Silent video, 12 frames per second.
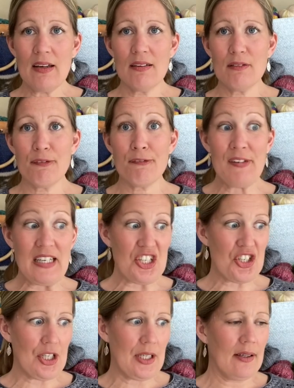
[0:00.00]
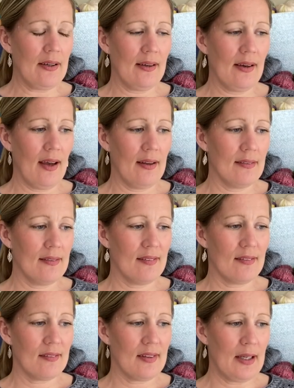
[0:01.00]
finishing
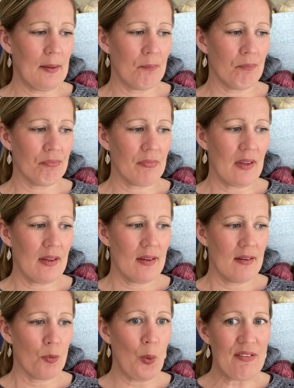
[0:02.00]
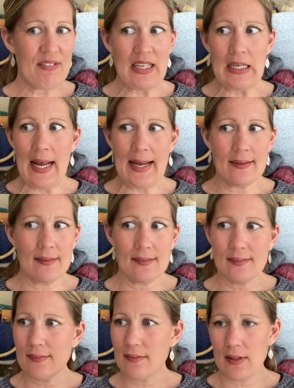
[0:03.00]
and weaving in
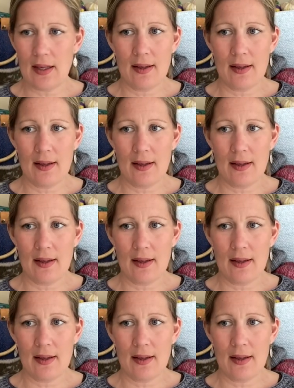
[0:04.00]
ends